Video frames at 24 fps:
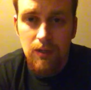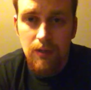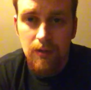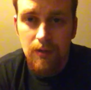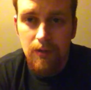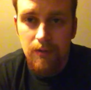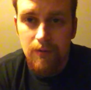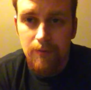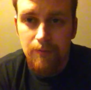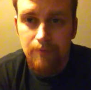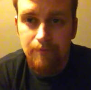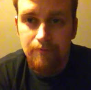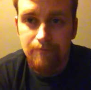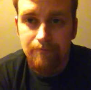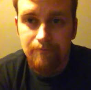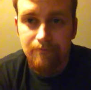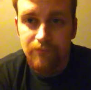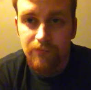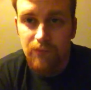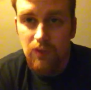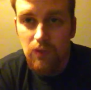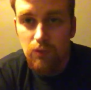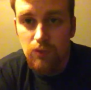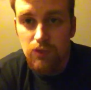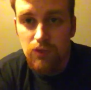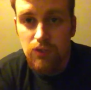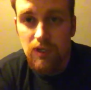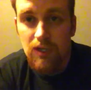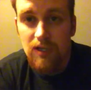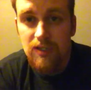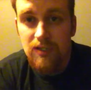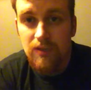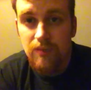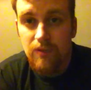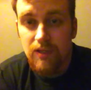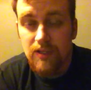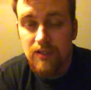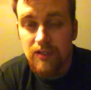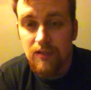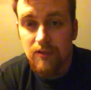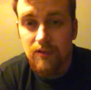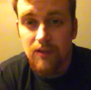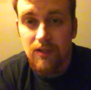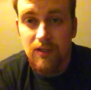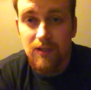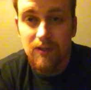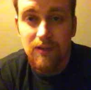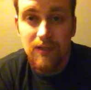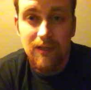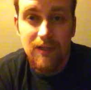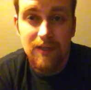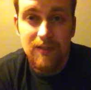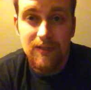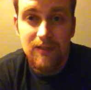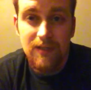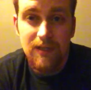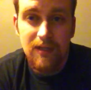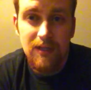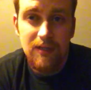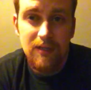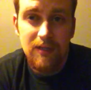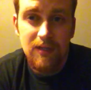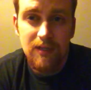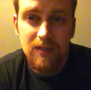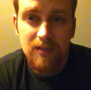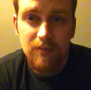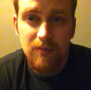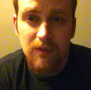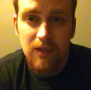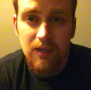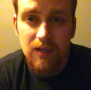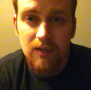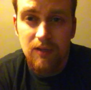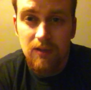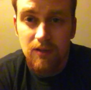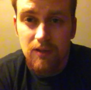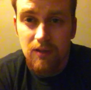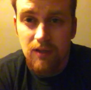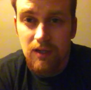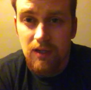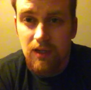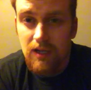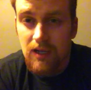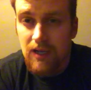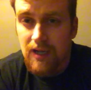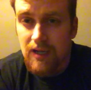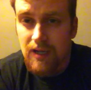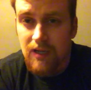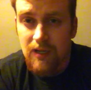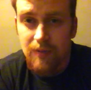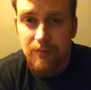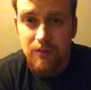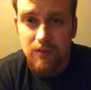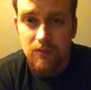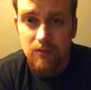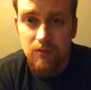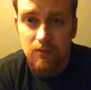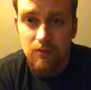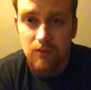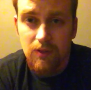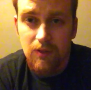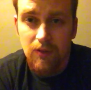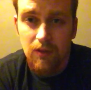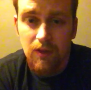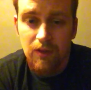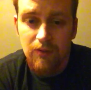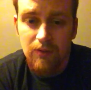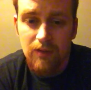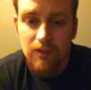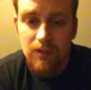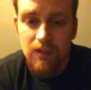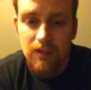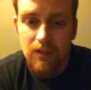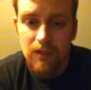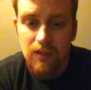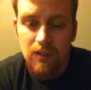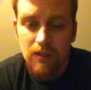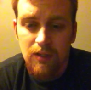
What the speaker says: I wish you guys the best of luck. Like I said, I did it to my gun, and I absolutely love it.